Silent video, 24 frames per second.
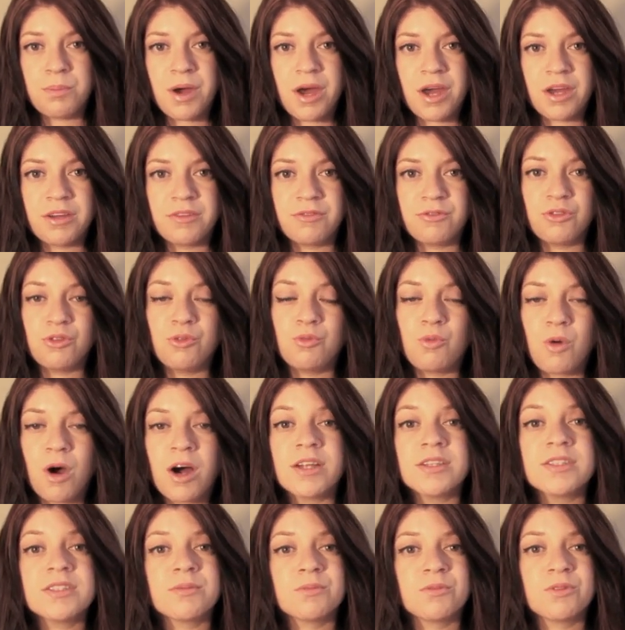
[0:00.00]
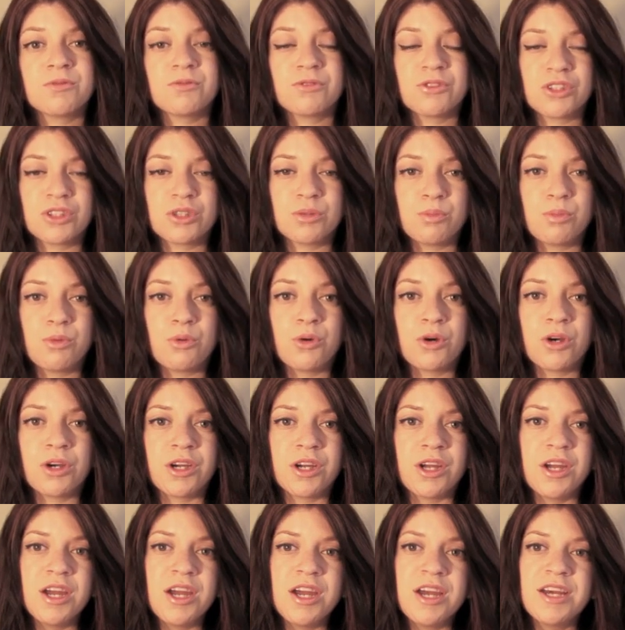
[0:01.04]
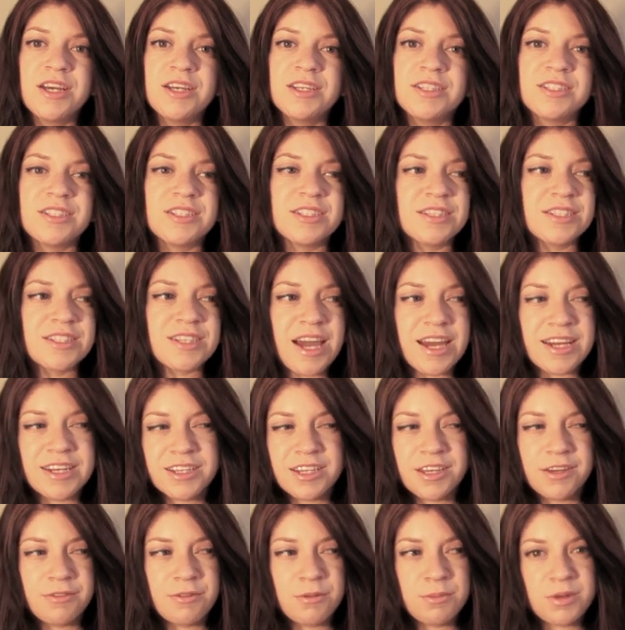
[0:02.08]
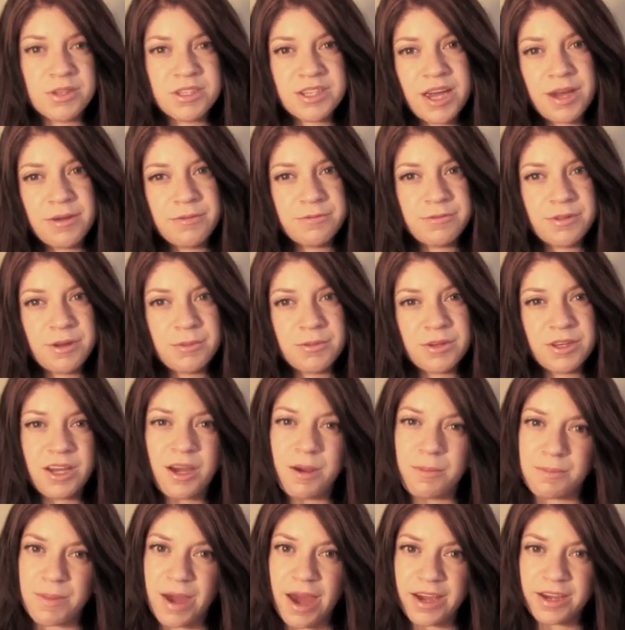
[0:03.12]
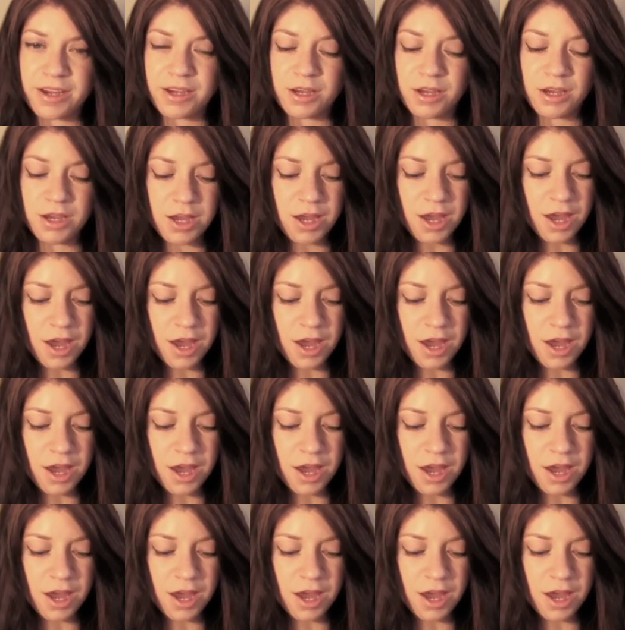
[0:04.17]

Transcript: But if you want someone for support, just kind of give them a time frame to come back.